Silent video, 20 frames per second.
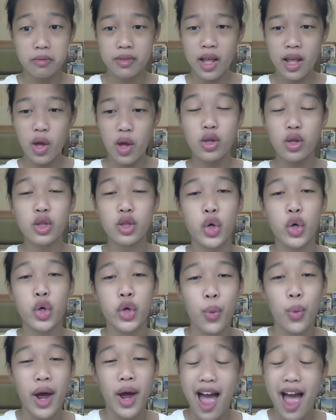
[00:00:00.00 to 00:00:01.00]
Now you've learned
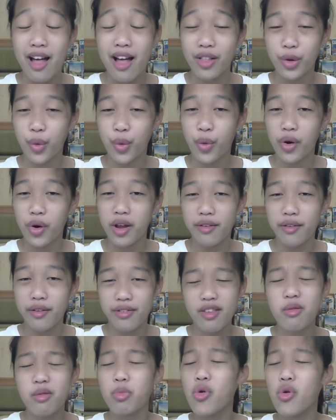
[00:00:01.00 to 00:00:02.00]
what allegory
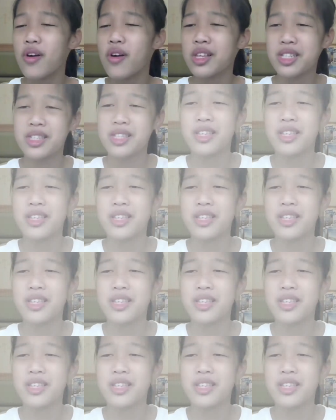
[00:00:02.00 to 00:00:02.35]
is. Let's move on to